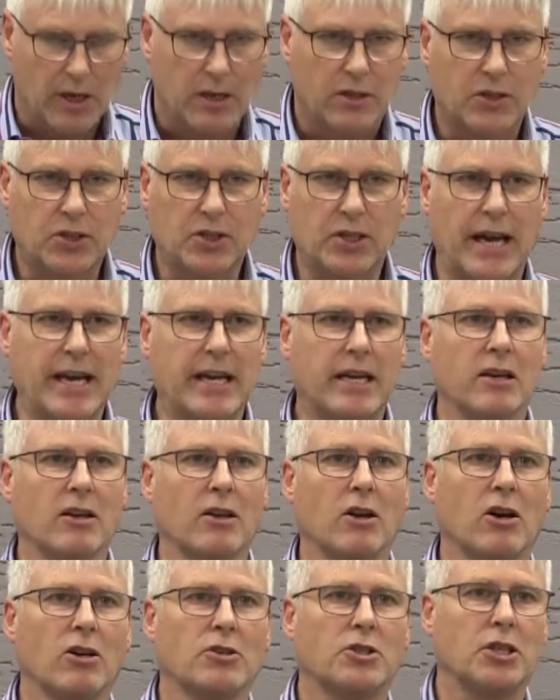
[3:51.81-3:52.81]

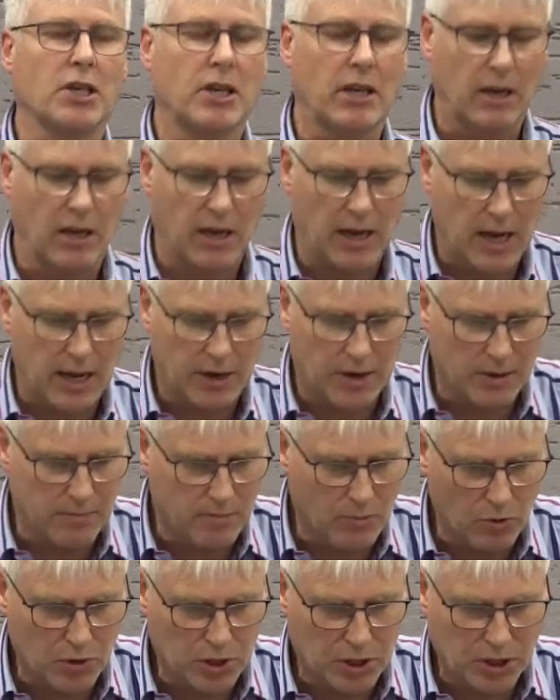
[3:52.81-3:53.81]
psychological, and
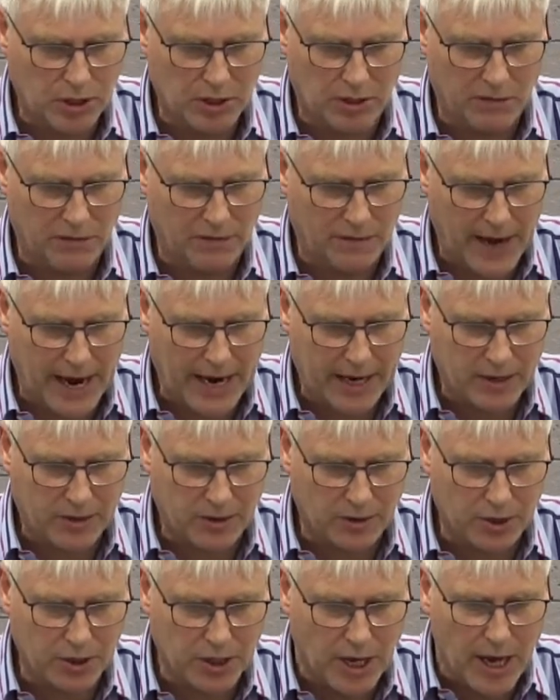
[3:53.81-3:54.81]
emotional
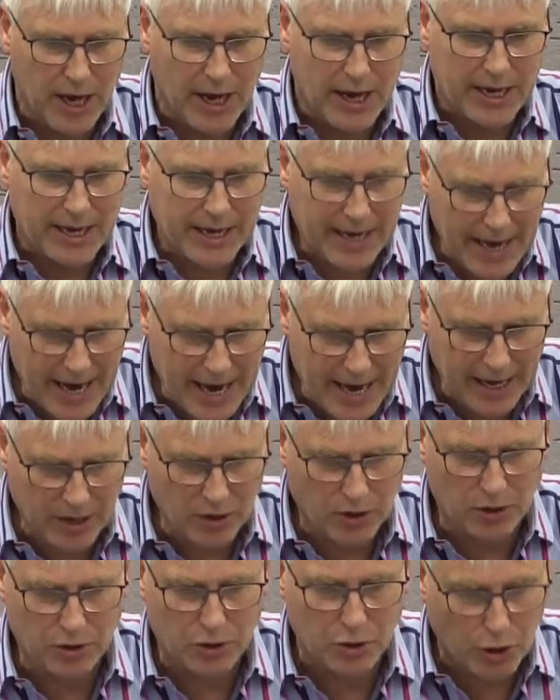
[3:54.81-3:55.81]
factors,
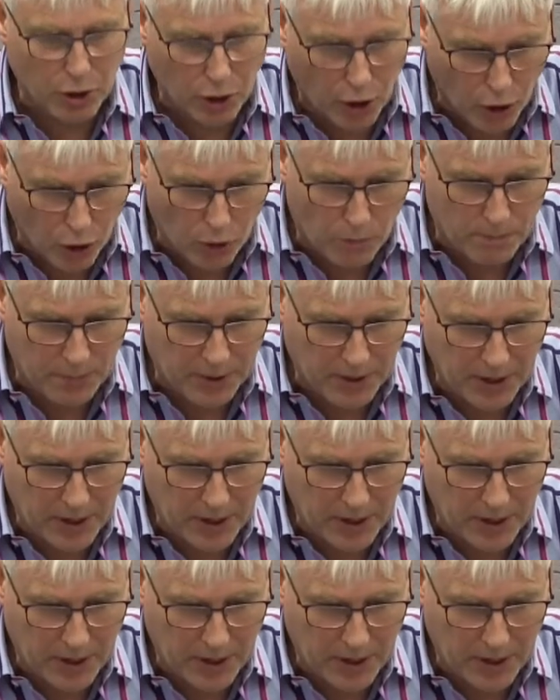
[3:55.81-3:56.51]
cannot cope